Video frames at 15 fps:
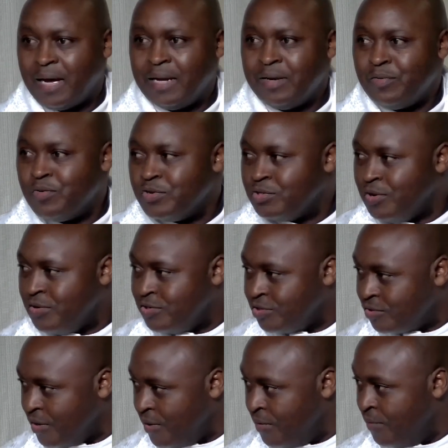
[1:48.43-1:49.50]
and it was
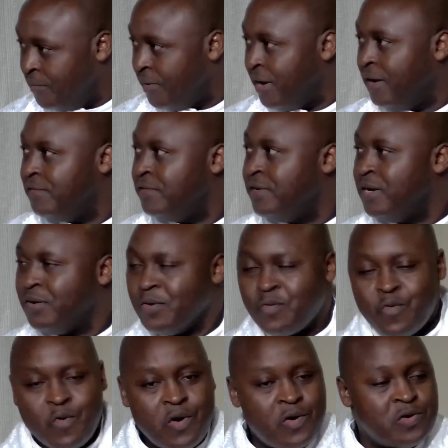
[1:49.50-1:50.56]
also engraved in the
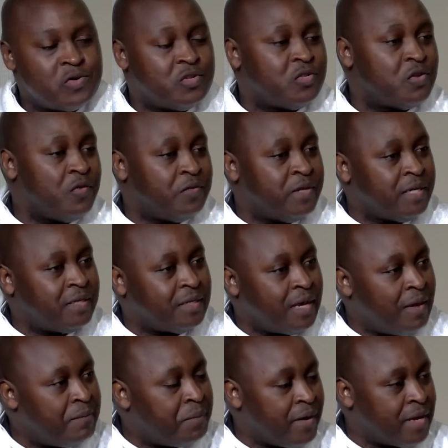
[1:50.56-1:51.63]
walls of the
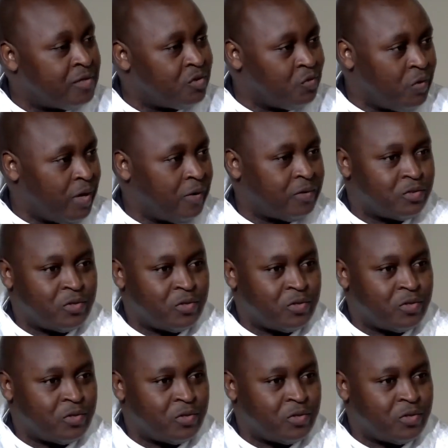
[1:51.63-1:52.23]
temple as well.